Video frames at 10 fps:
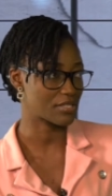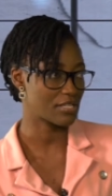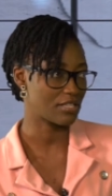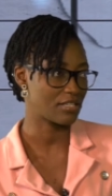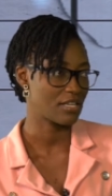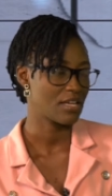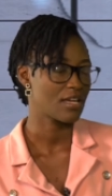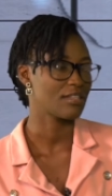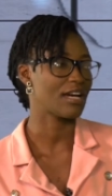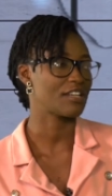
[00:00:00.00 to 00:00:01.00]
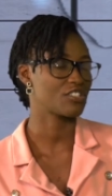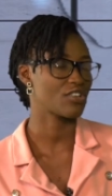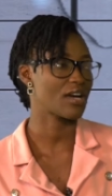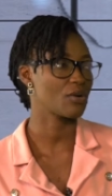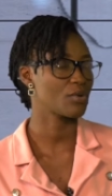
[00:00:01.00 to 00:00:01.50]
in Nigeria.
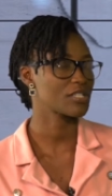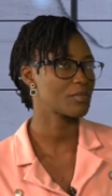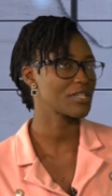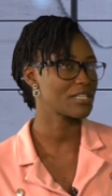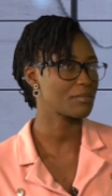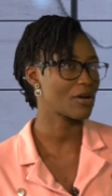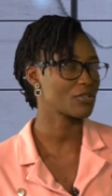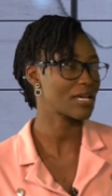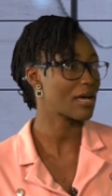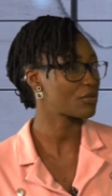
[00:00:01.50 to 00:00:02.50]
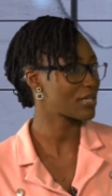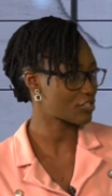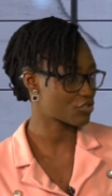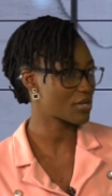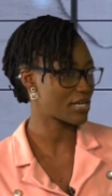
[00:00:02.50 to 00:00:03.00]
And we're speaking about how
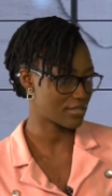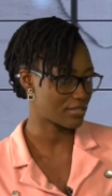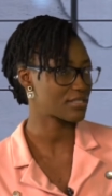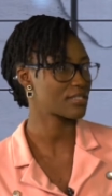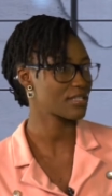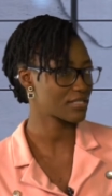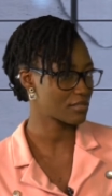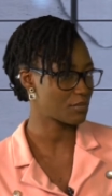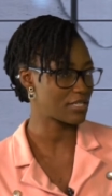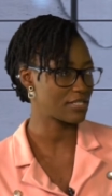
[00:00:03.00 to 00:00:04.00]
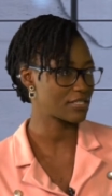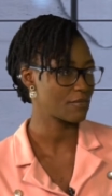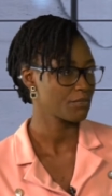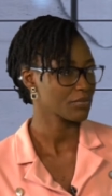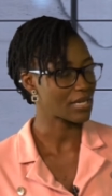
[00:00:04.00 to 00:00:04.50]
Nigeria is in 6th place,
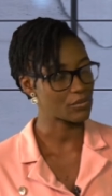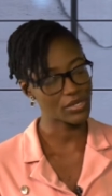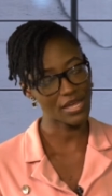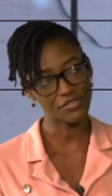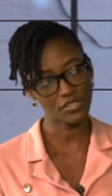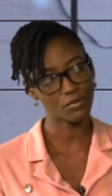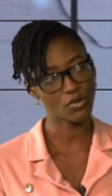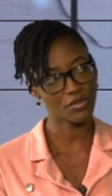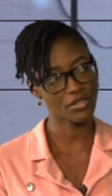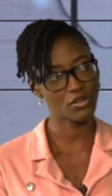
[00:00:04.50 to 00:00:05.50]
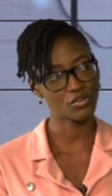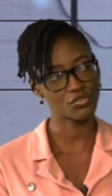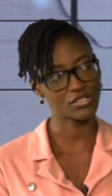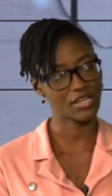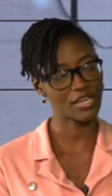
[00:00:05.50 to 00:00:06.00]
and we have some other
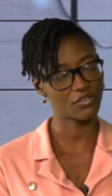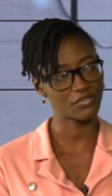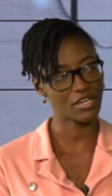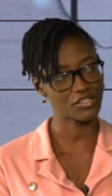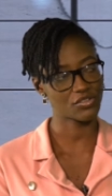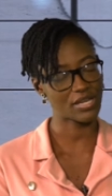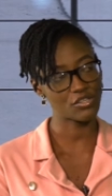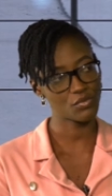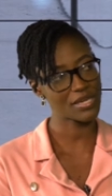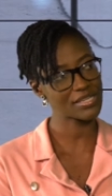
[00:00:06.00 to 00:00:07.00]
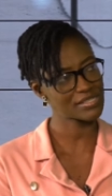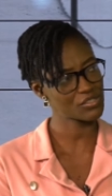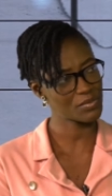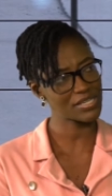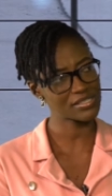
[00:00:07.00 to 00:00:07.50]
countries ahead of Nigeria. And you made a
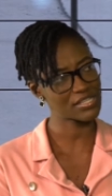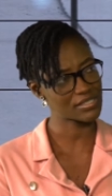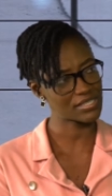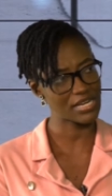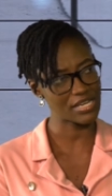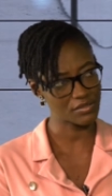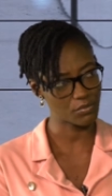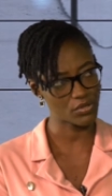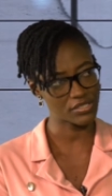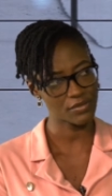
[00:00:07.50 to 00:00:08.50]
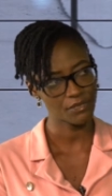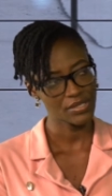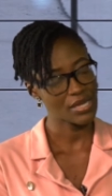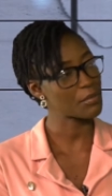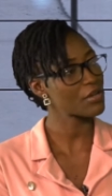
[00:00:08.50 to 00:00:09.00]
salient point
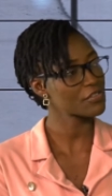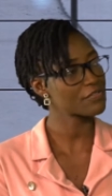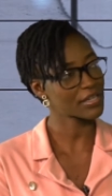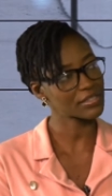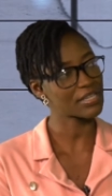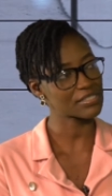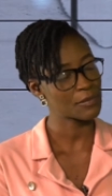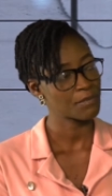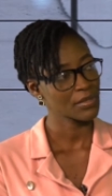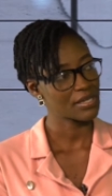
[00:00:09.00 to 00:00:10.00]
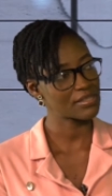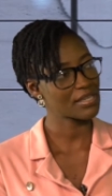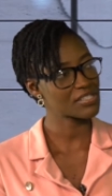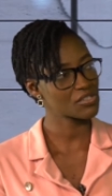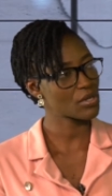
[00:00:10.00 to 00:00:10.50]
about the fact that in
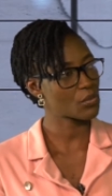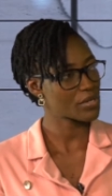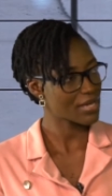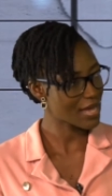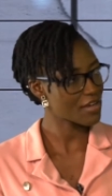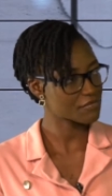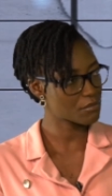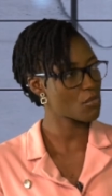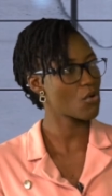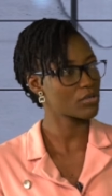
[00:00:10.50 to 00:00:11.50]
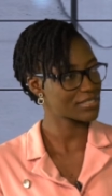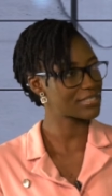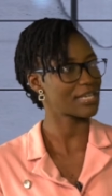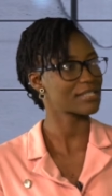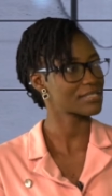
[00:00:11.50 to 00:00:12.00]
Nigeria we have more
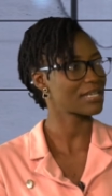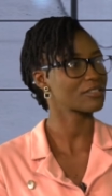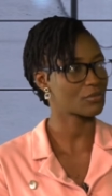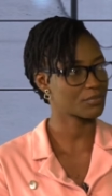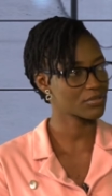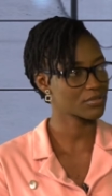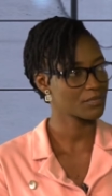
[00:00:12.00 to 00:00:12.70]
tech startups,